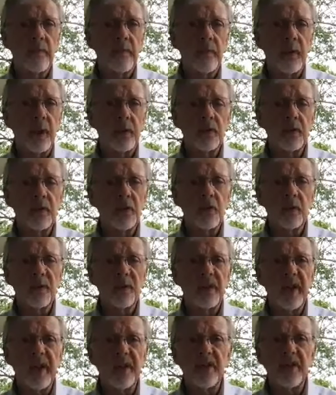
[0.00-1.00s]
Those who are
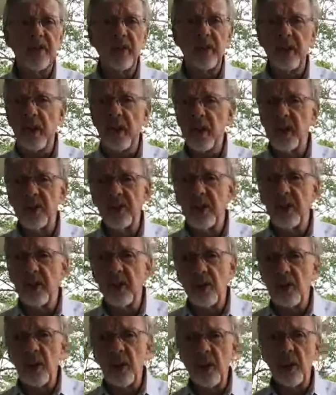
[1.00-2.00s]
teaching things that are
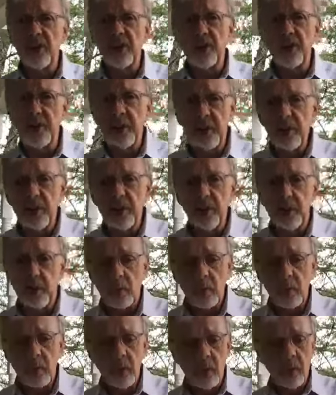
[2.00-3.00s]
not true,
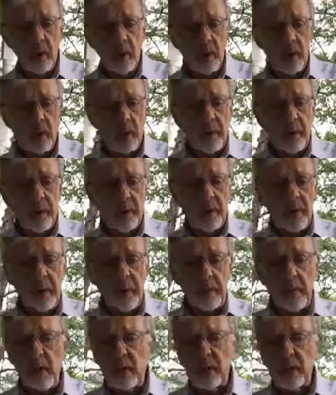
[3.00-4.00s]

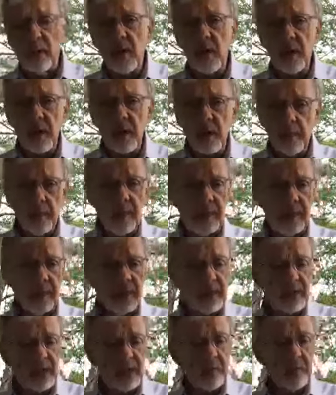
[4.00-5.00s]
I'm not talking about
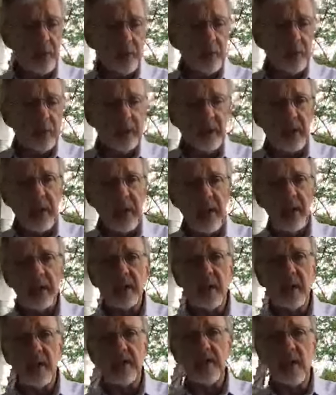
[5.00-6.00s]
simple
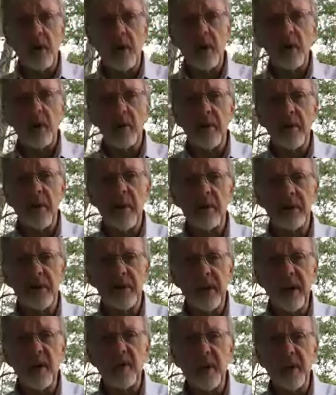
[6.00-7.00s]
mistakes. I'm talking about
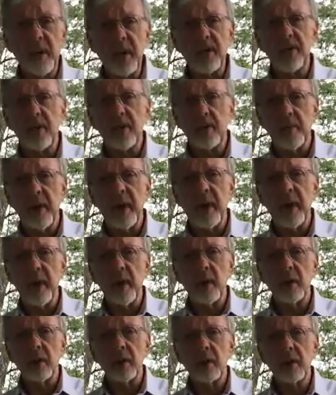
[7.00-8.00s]
salvation
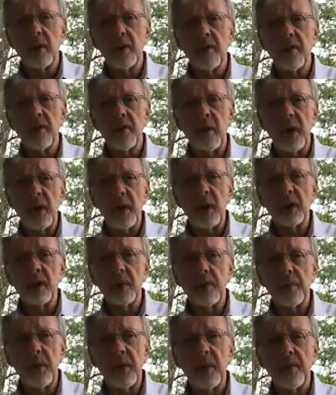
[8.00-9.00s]
matters, things
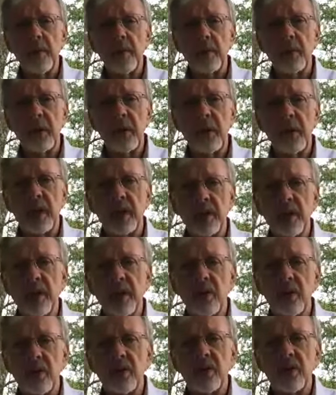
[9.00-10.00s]
that people teach
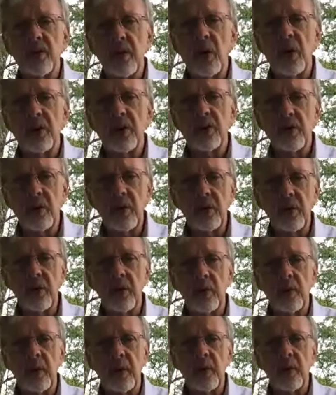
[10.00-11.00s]
that are just not
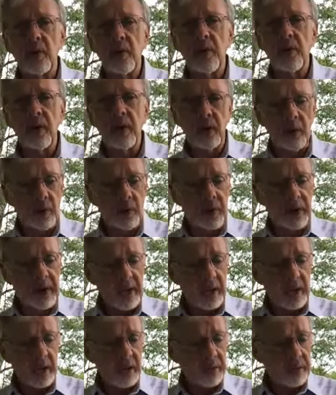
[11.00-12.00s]
true. They're going to go to
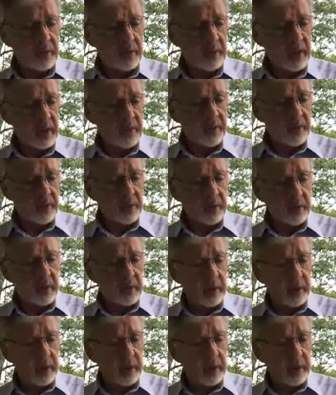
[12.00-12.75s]
hell forever.